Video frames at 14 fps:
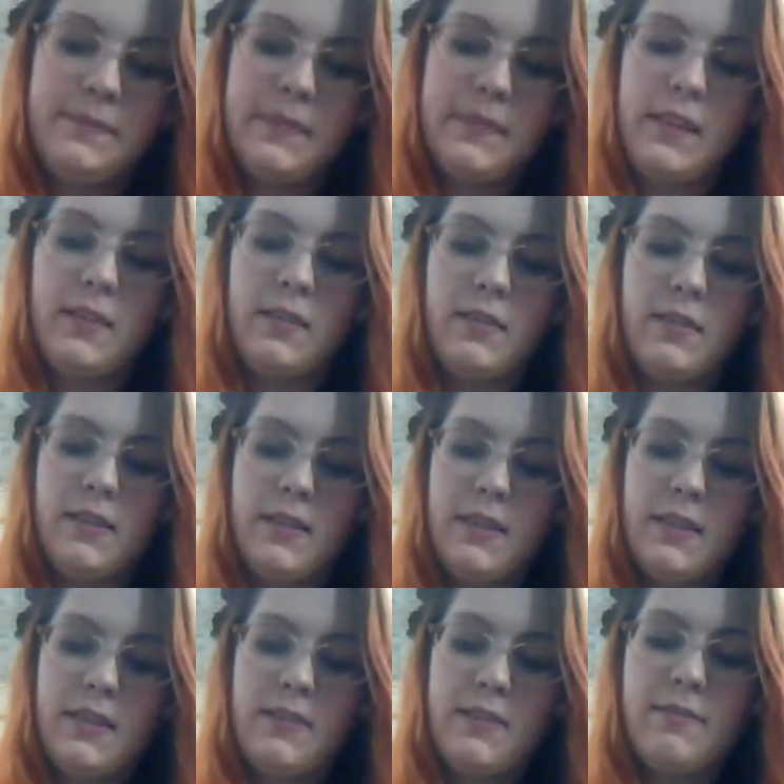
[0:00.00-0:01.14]
Little
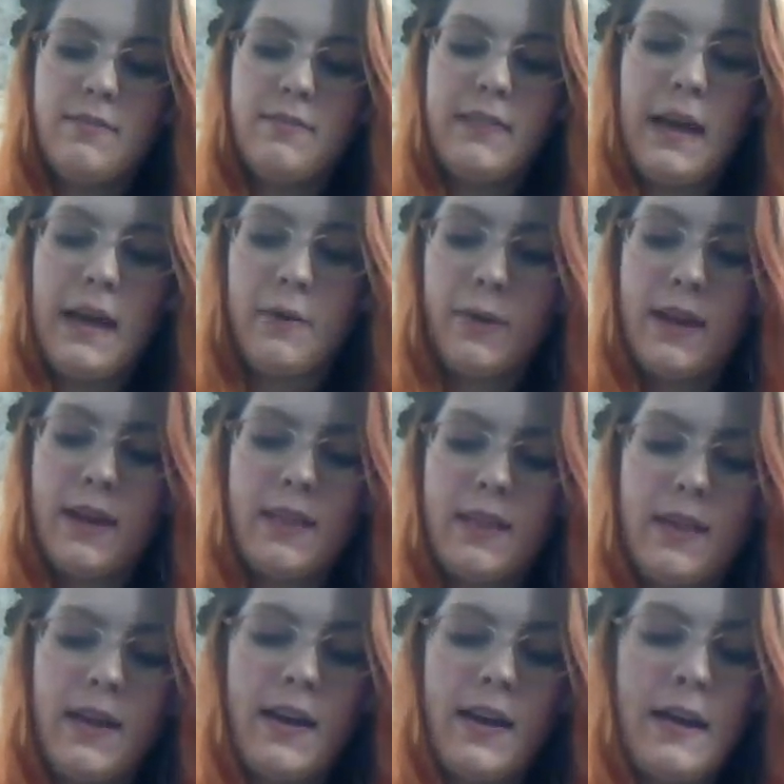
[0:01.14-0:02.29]
flowery
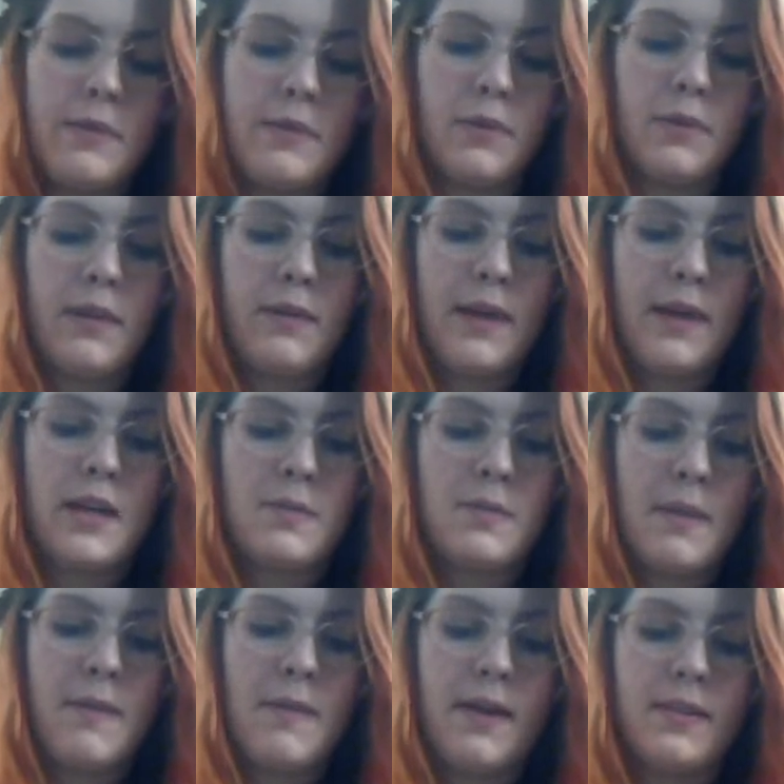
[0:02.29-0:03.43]
thing. I'm going to rearrange my
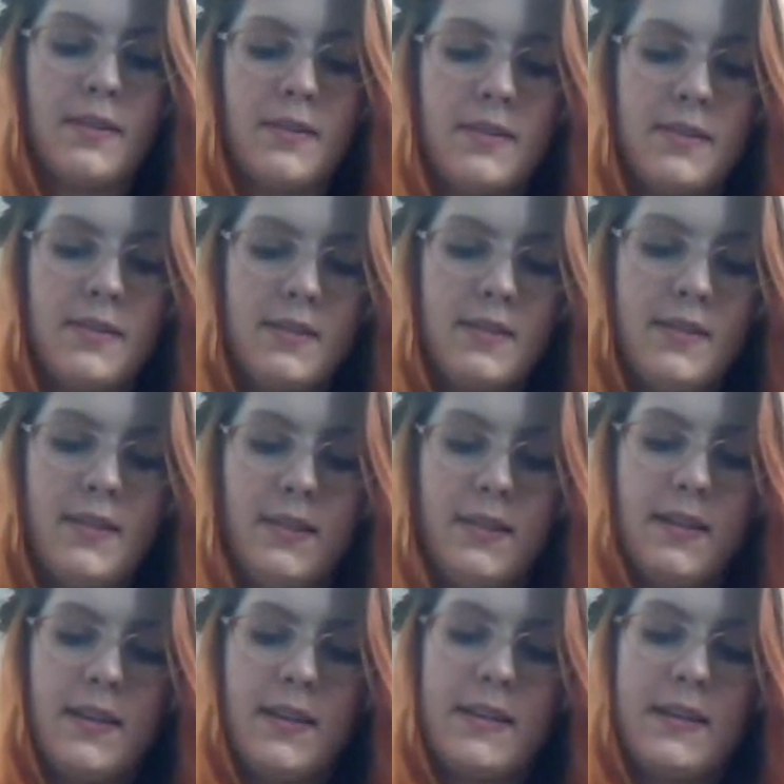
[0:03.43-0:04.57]
petals
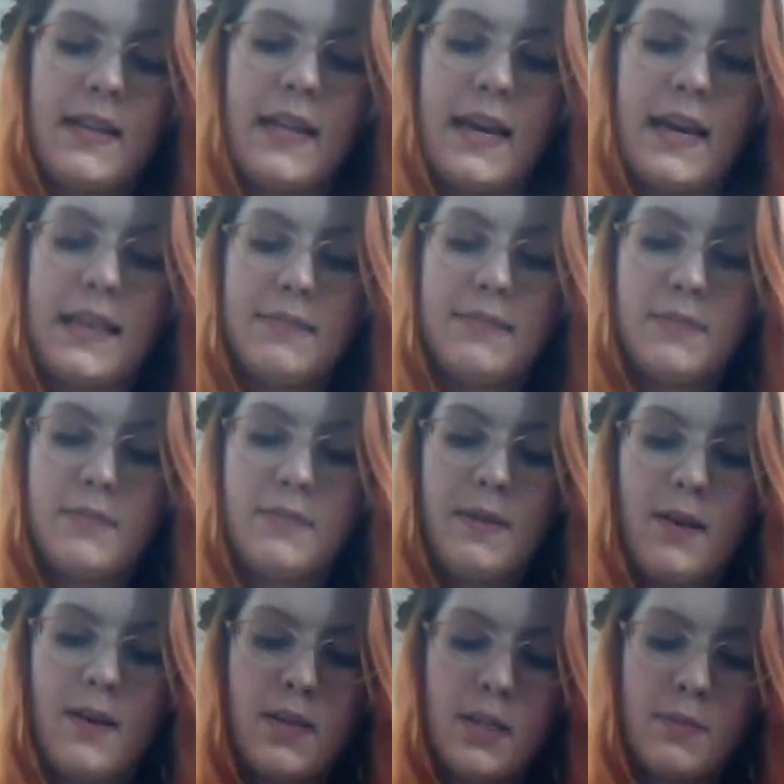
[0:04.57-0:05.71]
because I like them to be
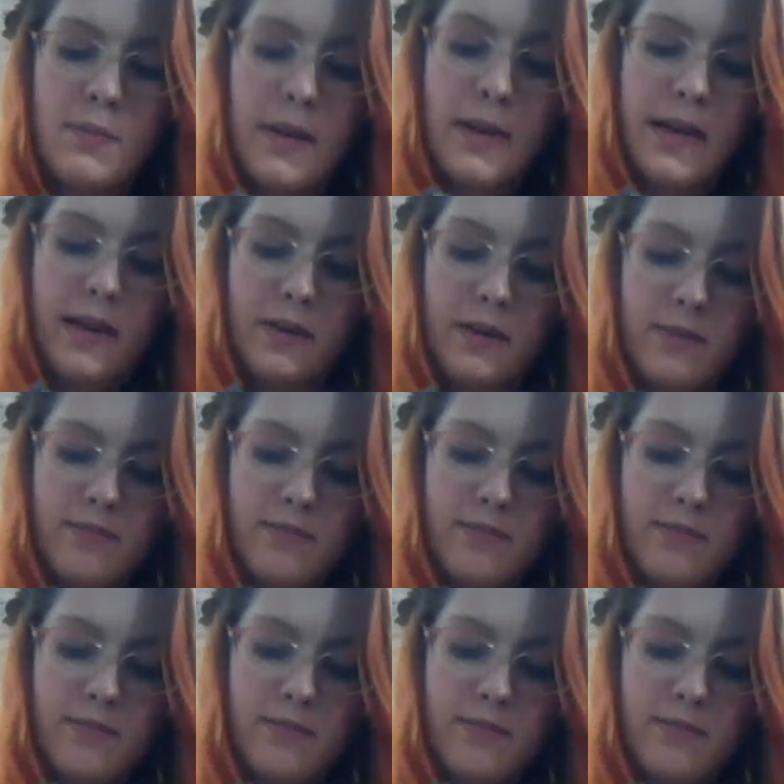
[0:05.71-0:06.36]
all spread out.